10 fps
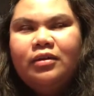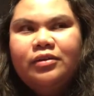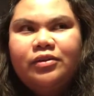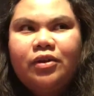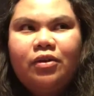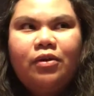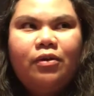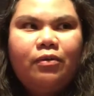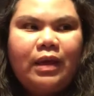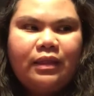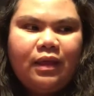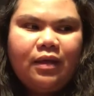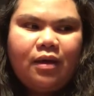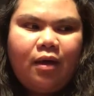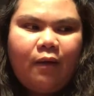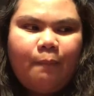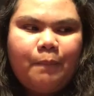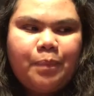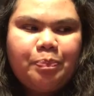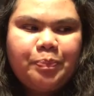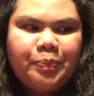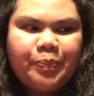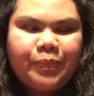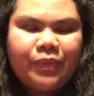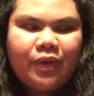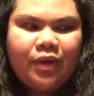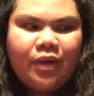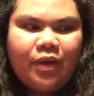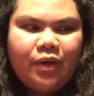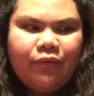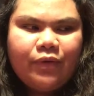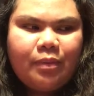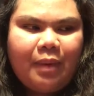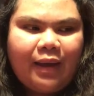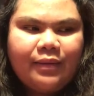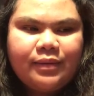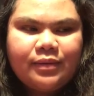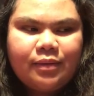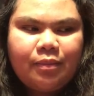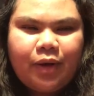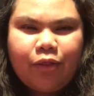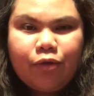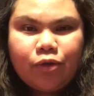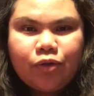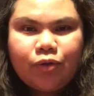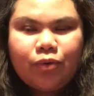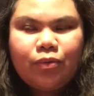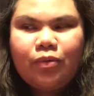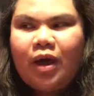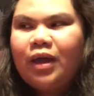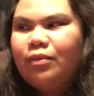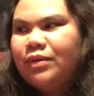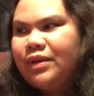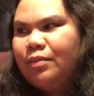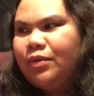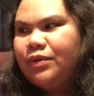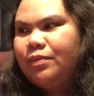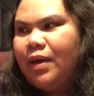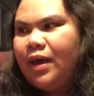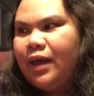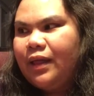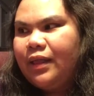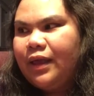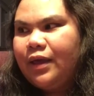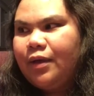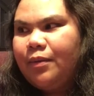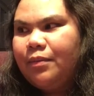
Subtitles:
So I think for the past month or two, I was able to buy like